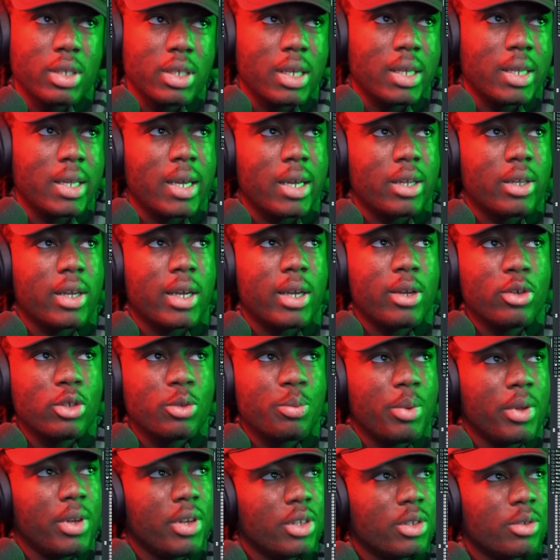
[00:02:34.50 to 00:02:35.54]
you can just
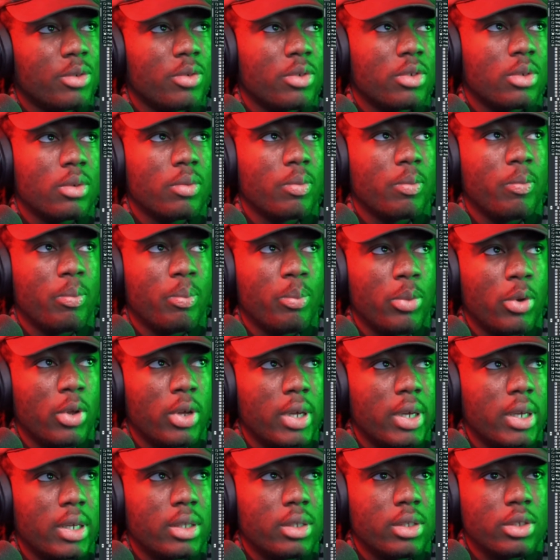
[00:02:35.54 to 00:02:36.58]
pick this
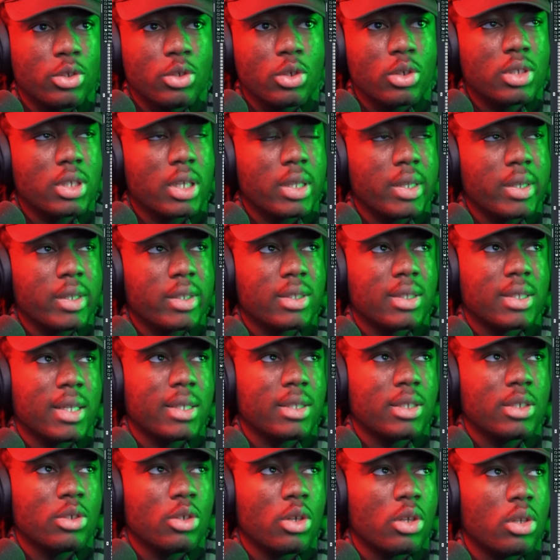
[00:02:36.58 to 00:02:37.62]
plugin. It's just, I think it's
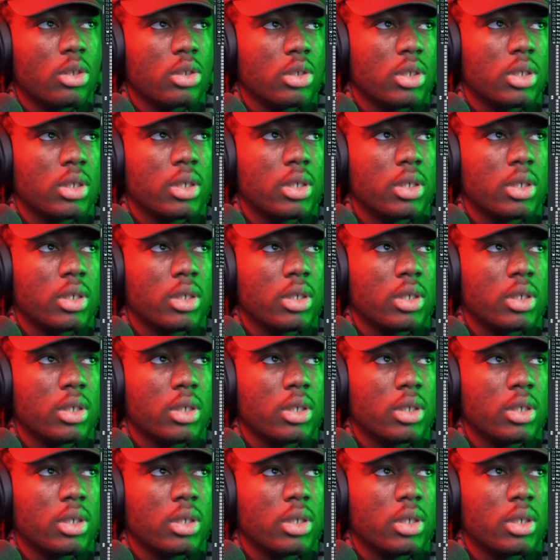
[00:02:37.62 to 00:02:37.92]
$19.